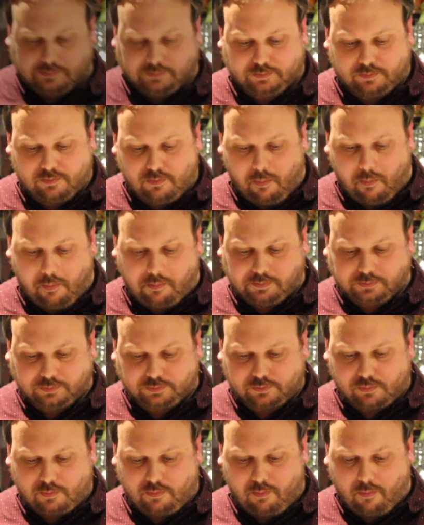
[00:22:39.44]
This
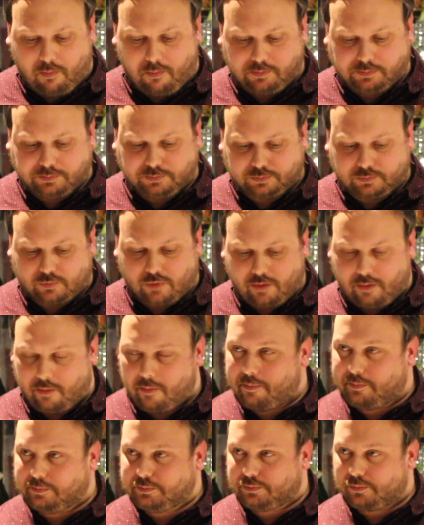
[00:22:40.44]
cookie was developed by
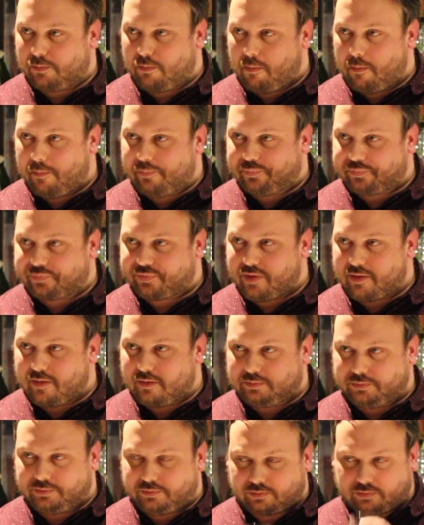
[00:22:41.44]
Rona Roberts.
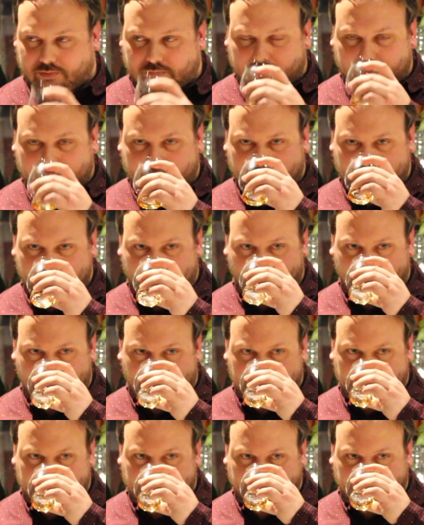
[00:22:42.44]
He's a good friend
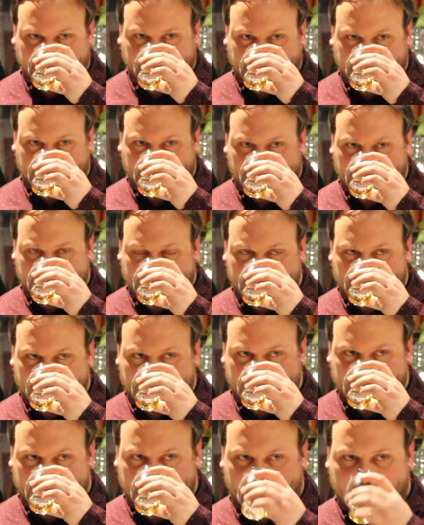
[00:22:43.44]
of Weeda's and was
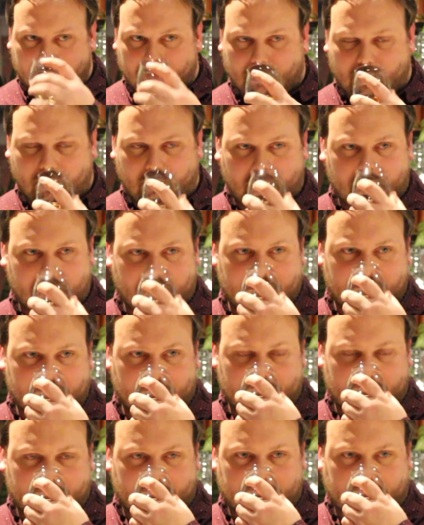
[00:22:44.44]
friends with Weeda's
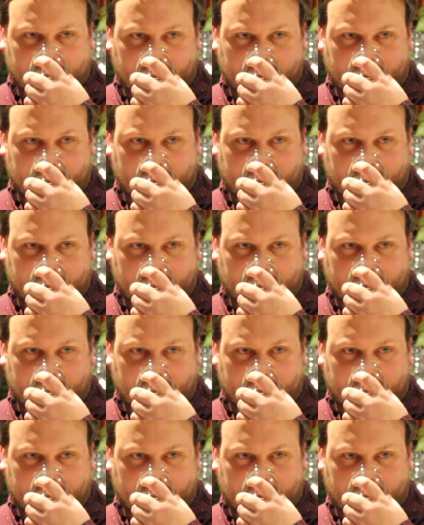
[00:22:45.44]
mom.